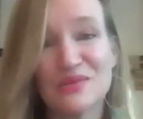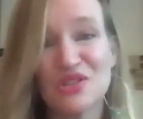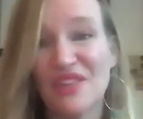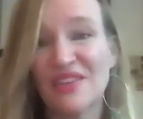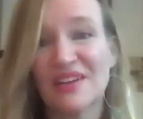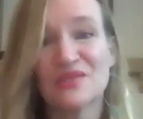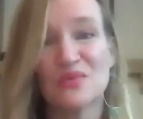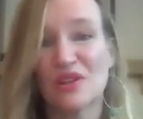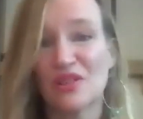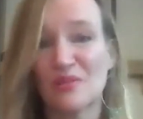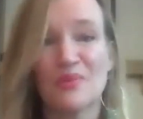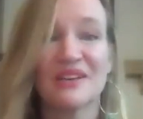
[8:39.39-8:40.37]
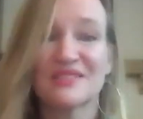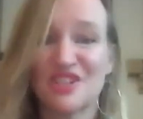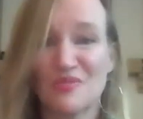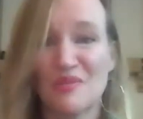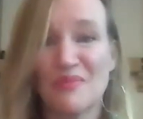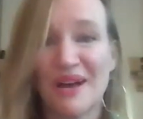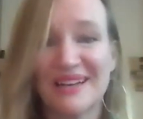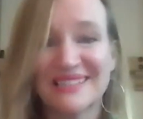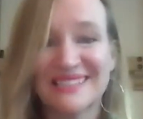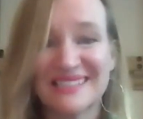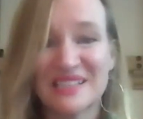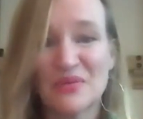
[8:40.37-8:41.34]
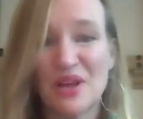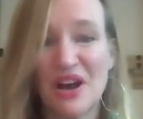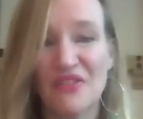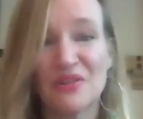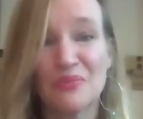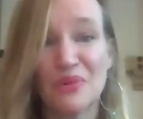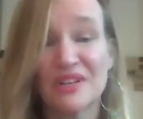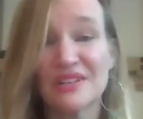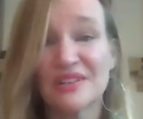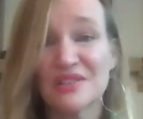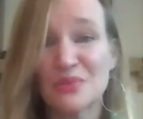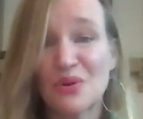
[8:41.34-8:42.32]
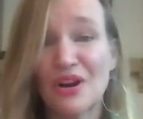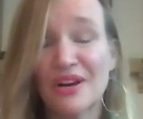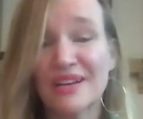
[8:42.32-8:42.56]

which I think is one of the biggest human biases that we often bring to this work,